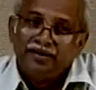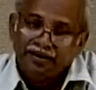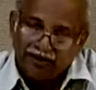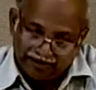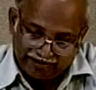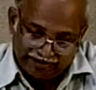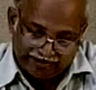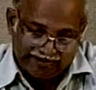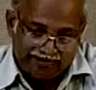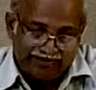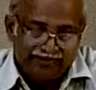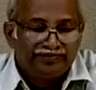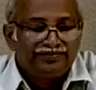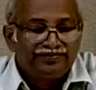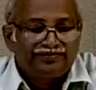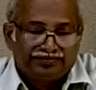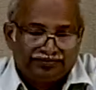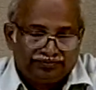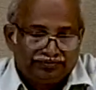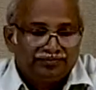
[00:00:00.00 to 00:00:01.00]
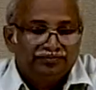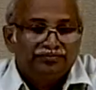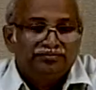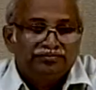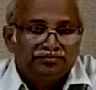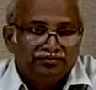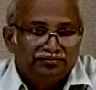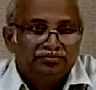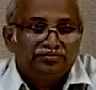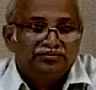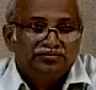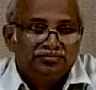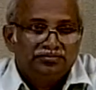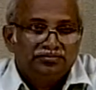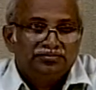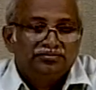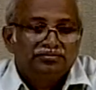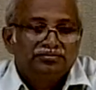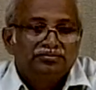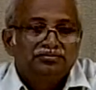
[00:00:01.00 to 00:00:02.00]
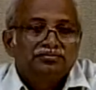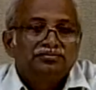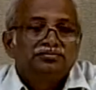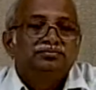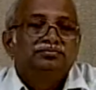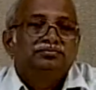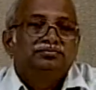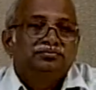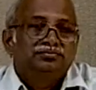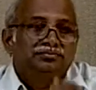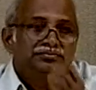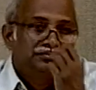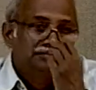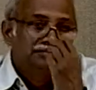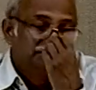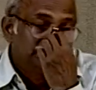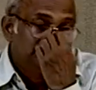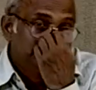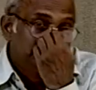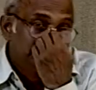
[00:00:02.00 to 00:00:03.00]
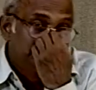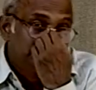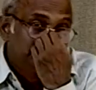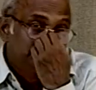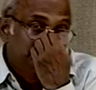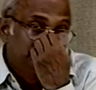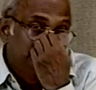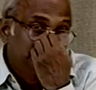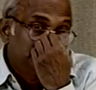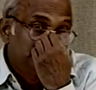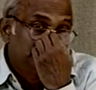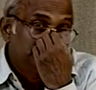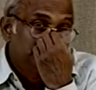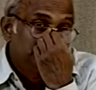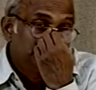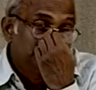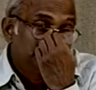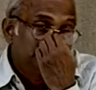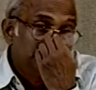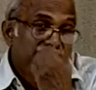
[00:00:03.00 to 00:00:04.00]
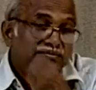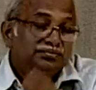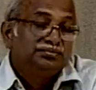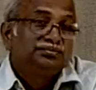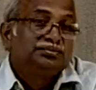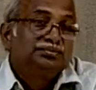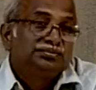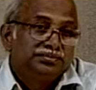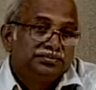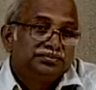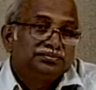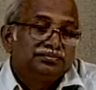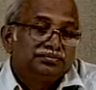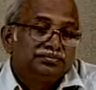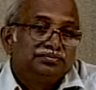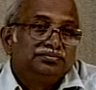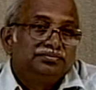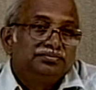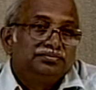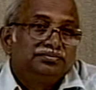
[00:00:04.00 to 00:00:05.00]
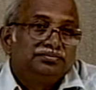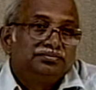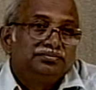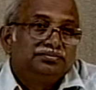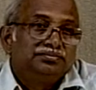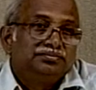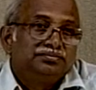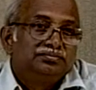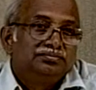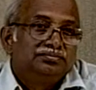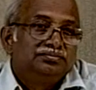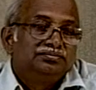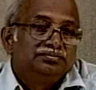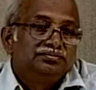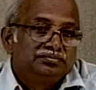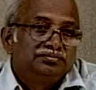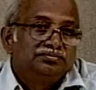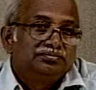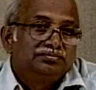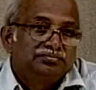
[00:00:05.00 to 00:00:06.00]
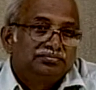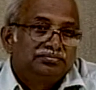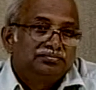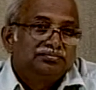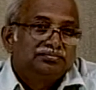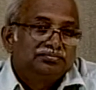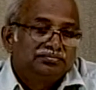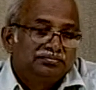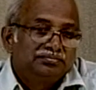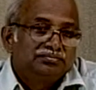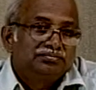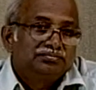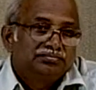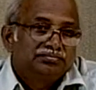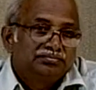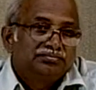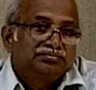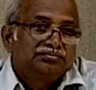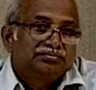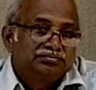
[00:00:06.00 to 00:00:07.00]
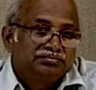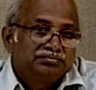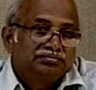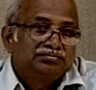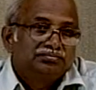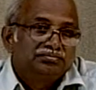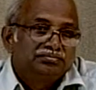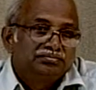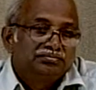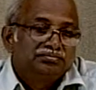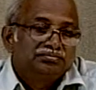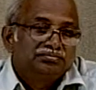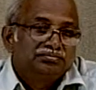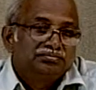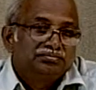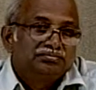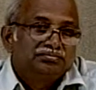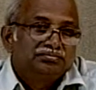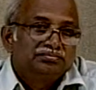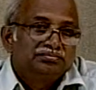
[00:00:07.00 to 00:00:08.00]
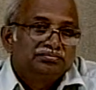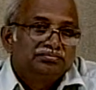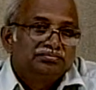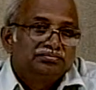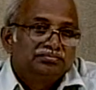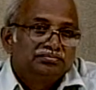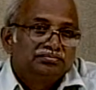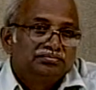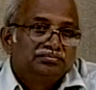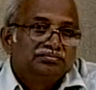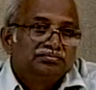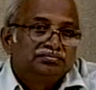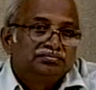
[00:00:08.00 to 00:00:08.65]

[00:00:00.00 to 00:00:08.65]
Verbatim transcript: Yes. Right. Another thing is because this IWAI, which we have, the Inland Waterways Authority of India, which is doing a lot of